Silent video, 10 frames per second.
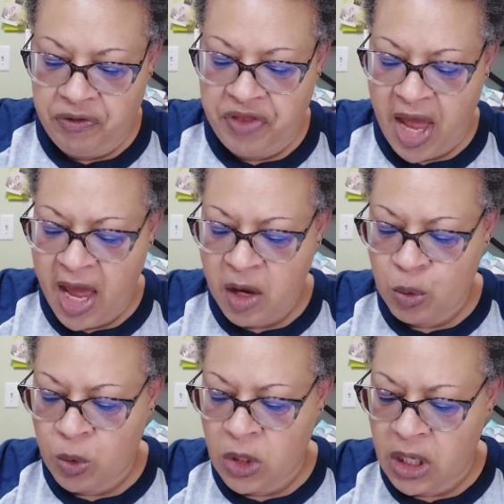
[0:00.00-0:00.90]

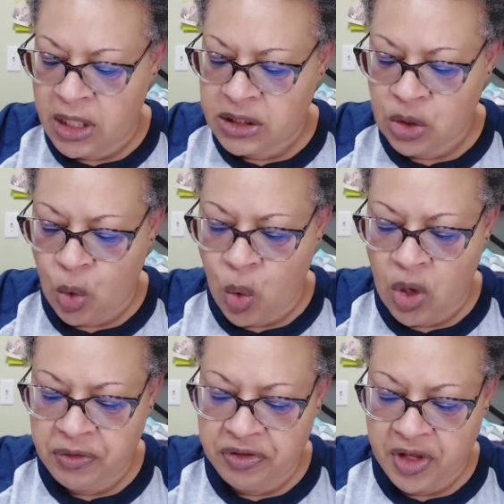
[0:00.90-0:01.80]
that was
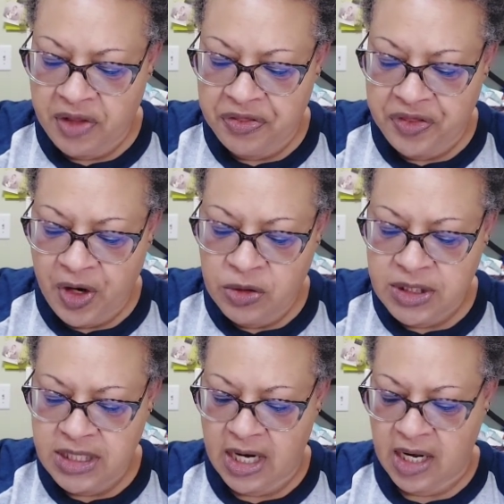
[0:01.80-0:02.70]
on the
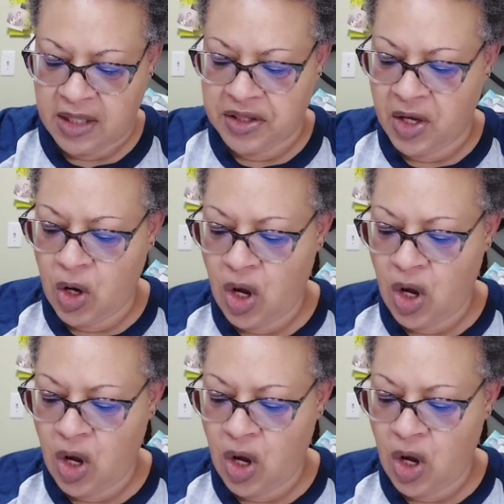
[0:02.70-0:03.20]
13th.